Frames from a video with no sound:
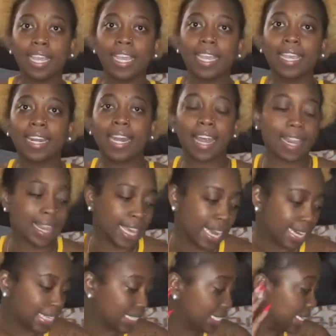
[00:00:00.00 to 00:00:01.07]
And
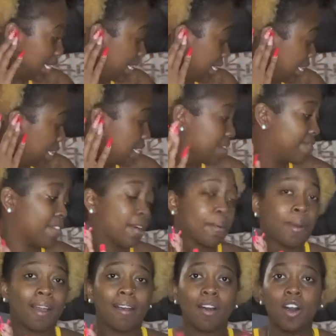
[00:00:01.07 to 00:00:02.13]
that is it from
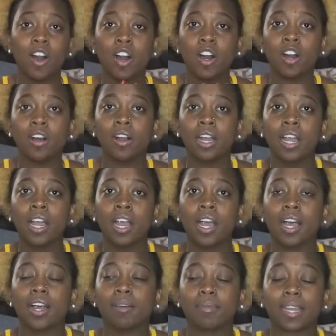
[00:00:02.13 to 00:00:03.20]
my haul.
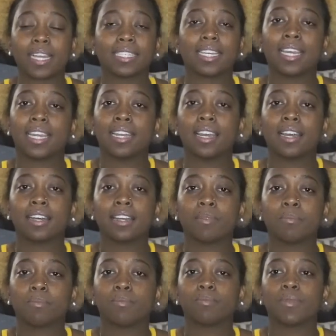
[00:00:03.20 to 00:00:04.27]
Um, like I said, um,
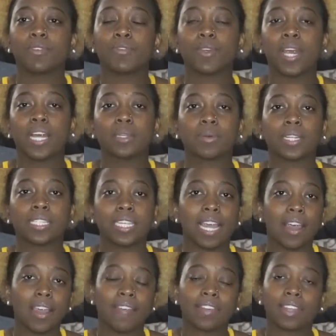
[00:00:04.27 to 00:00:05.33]
if you guys want to see
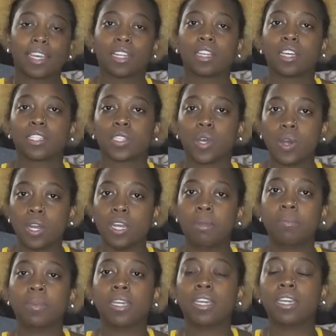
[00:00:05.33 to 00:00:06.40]
how everything looks
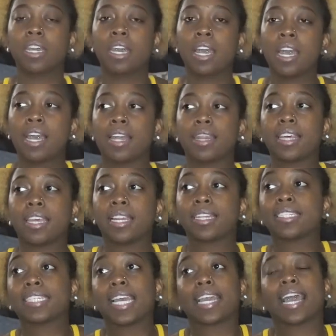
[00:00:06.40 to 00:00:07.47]
on me, then
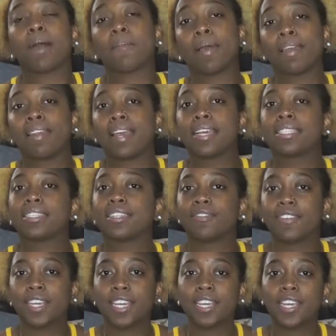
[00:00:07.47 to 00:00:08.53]
check out my next
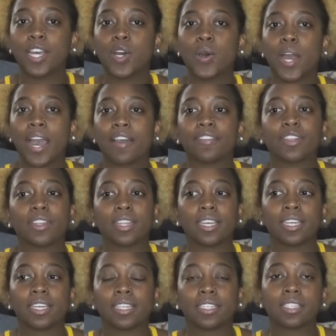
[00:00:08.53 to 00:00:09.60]
video after
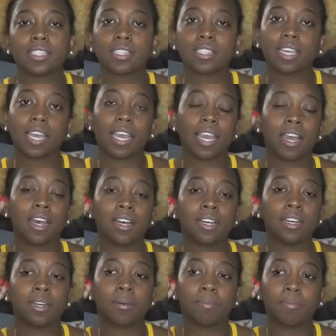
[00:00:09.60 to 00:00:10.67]
this.
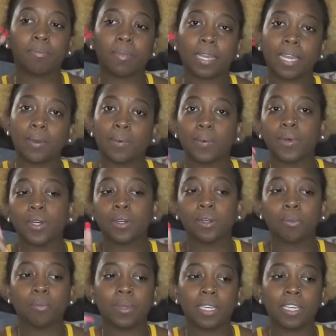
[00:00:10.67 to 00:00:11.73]
Um, it will
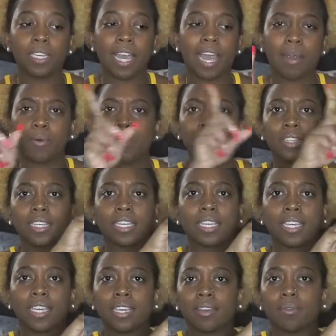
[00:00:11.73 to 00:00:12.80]
be, I will link
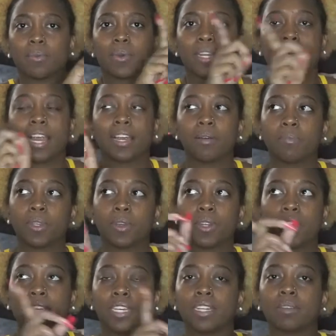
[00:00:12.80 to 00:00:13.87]
it when I upload
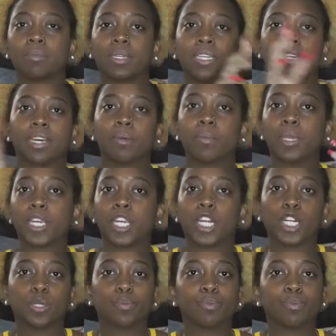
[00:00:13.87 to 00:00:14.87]
it. It'll be up here